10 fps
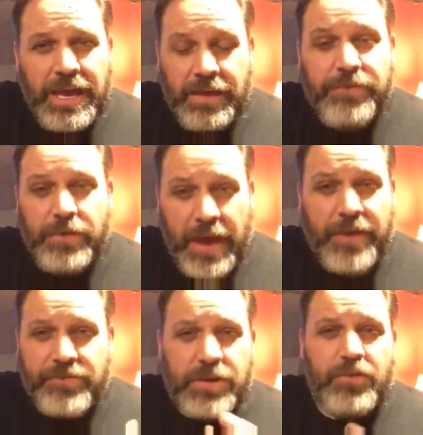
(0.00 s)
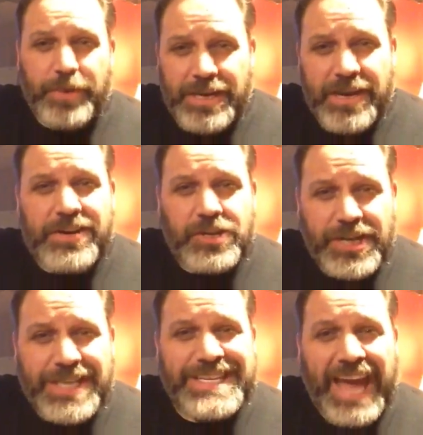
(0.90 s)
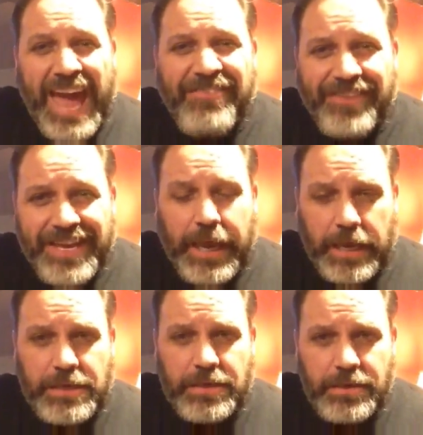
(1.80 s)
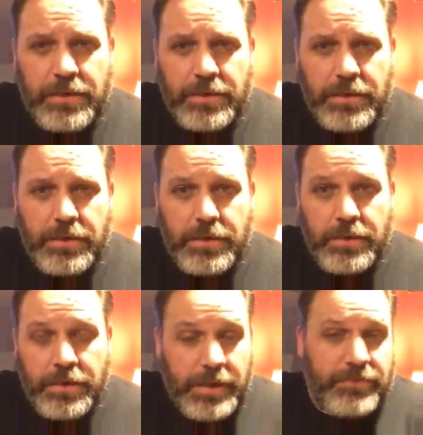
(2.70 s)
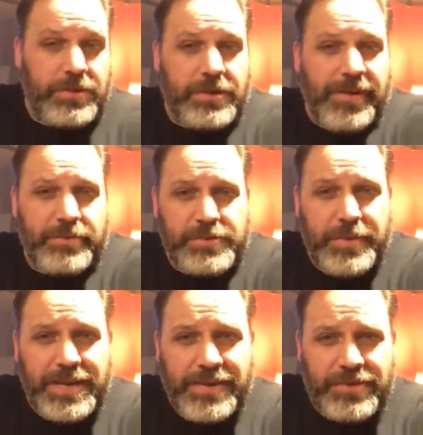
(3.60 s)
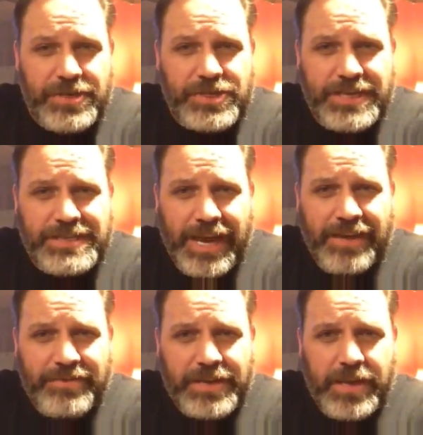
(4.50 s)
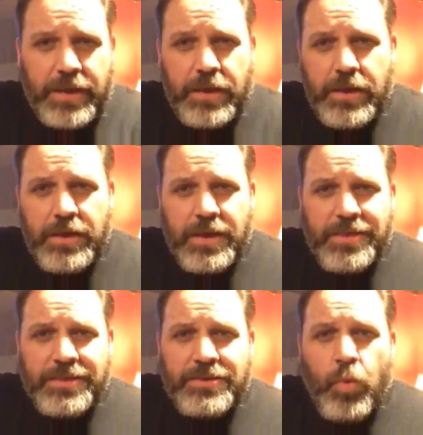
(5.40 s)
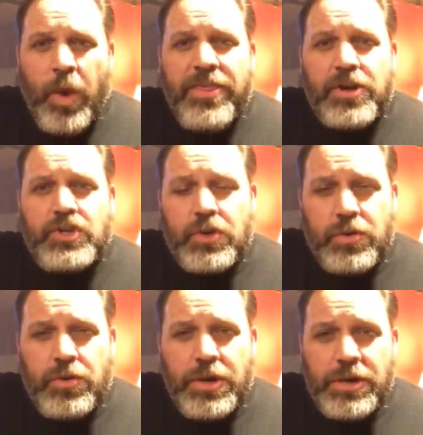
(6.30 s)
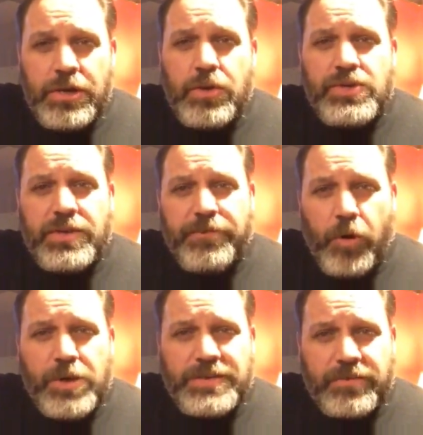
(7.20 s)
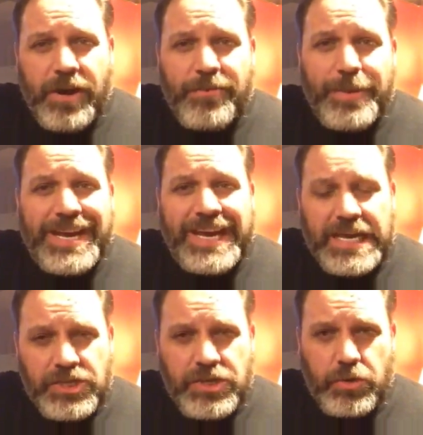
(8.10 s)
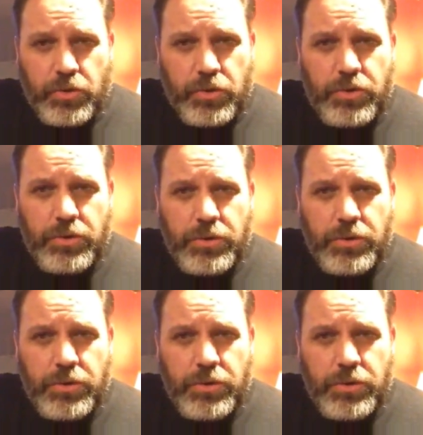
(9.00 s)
if, after you've been given a chance to advocate, and after the government's been given a chance to advocate, whether to use the force of government against you.